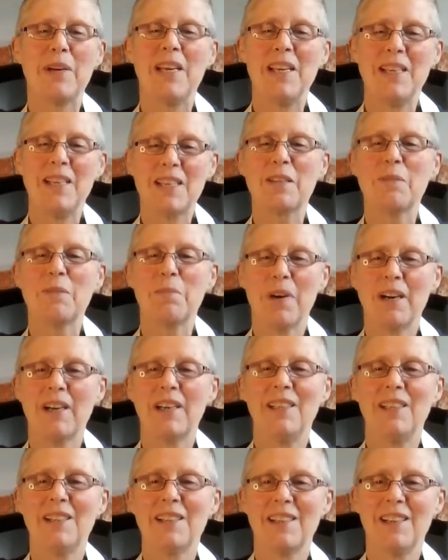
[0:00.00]
but is the
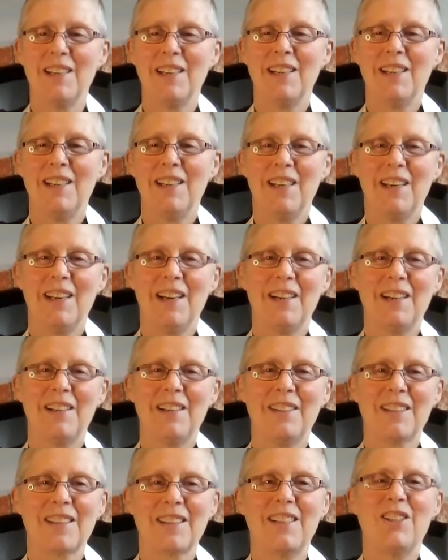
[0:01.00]
mind
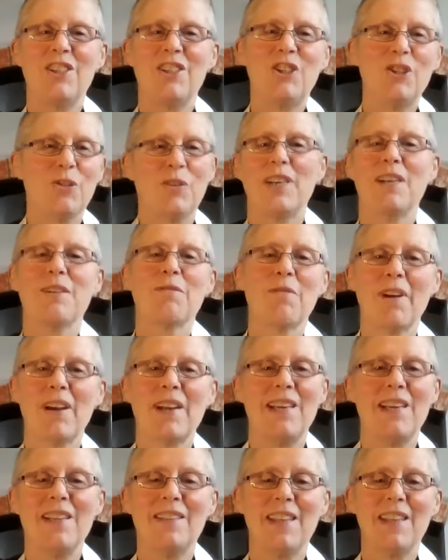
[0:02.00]
just joining
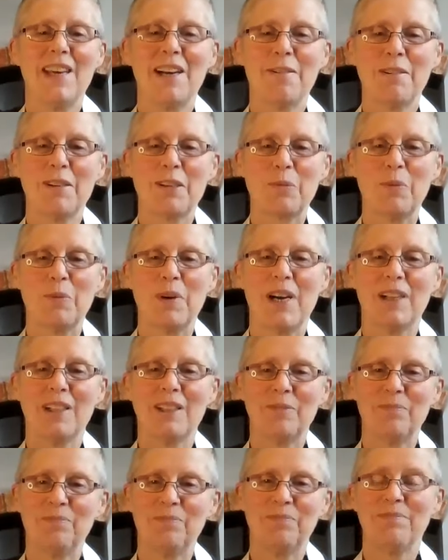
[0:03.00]
right in there as
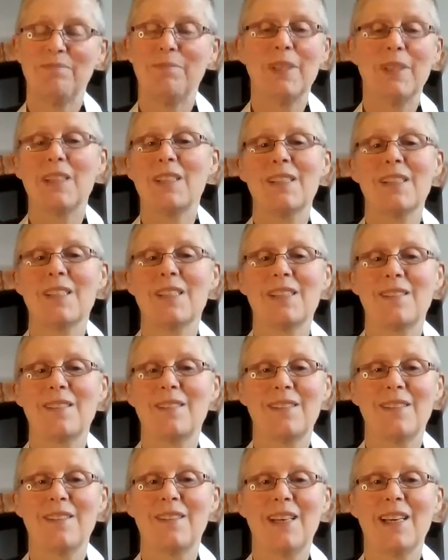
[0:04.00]
well? because
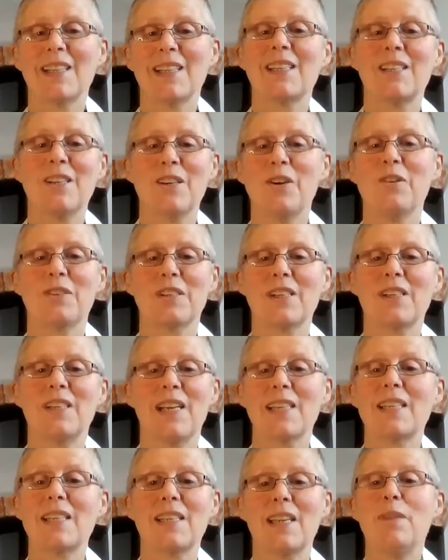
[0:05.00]
that's not
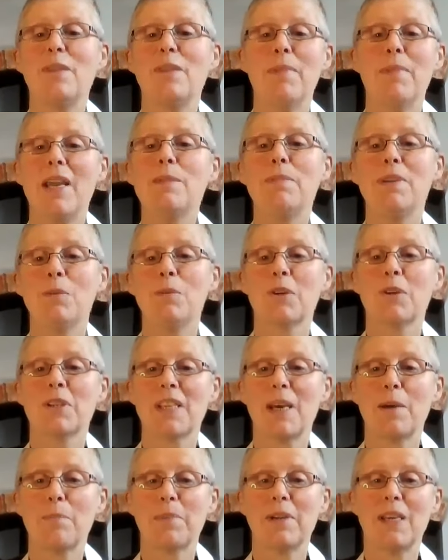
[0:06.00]
necessary. It may be
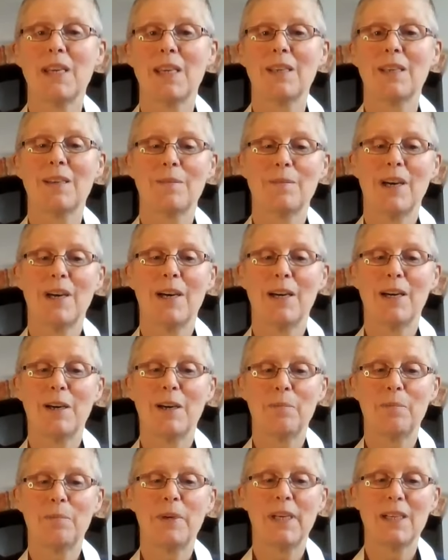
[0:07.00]
what's happening,
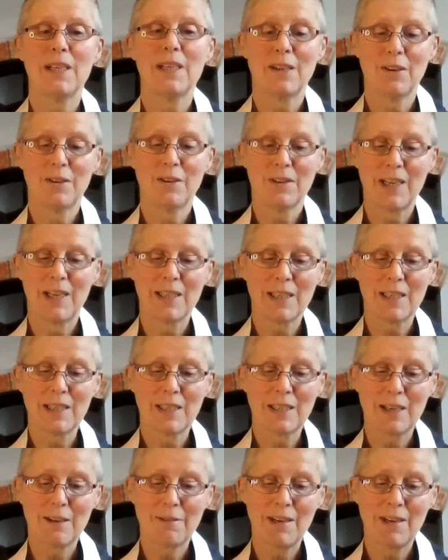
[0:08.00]
but it's not
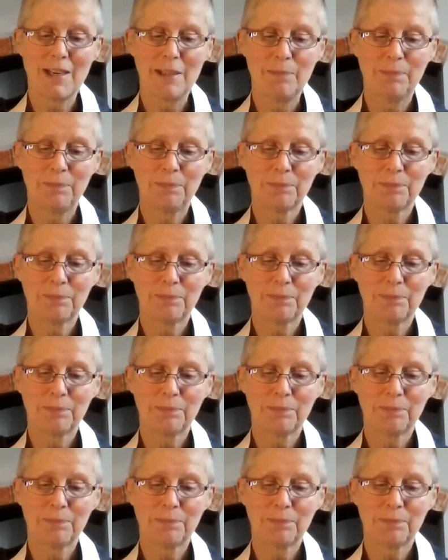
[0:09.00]
necessary.